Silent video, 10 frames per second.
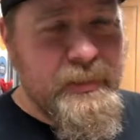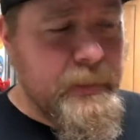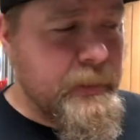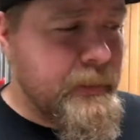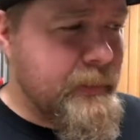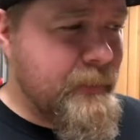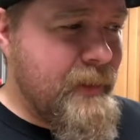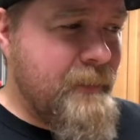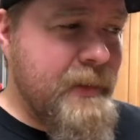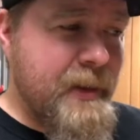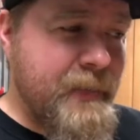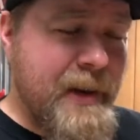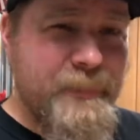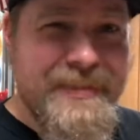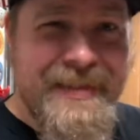Gravity on
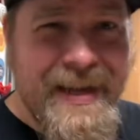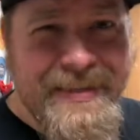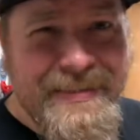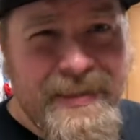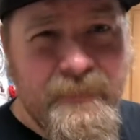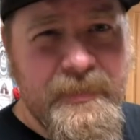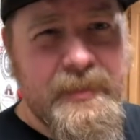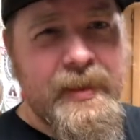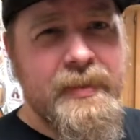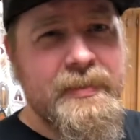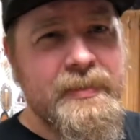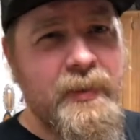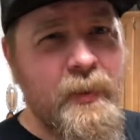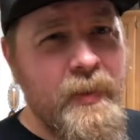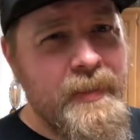that was 1078,
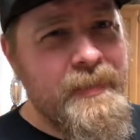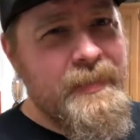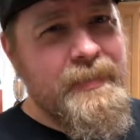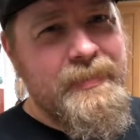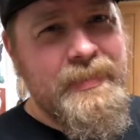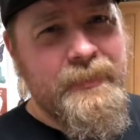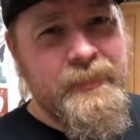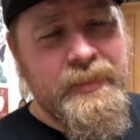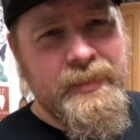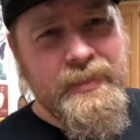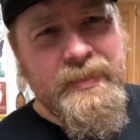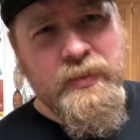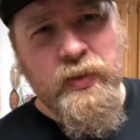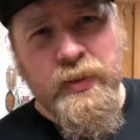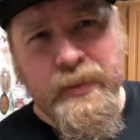so definitely in the
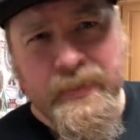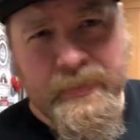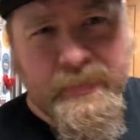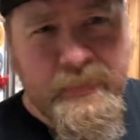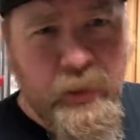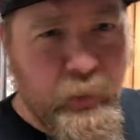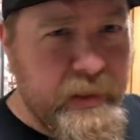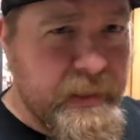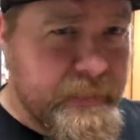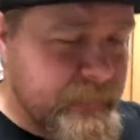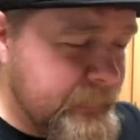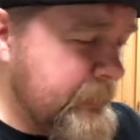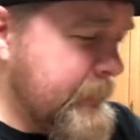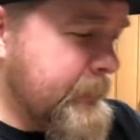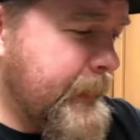strong arena.
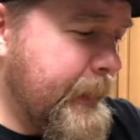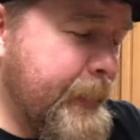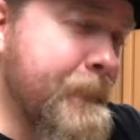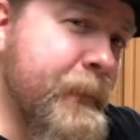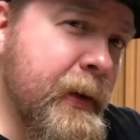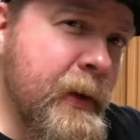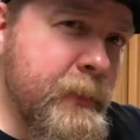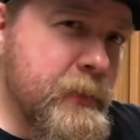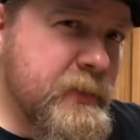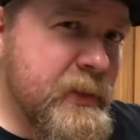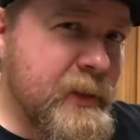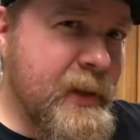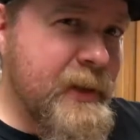And I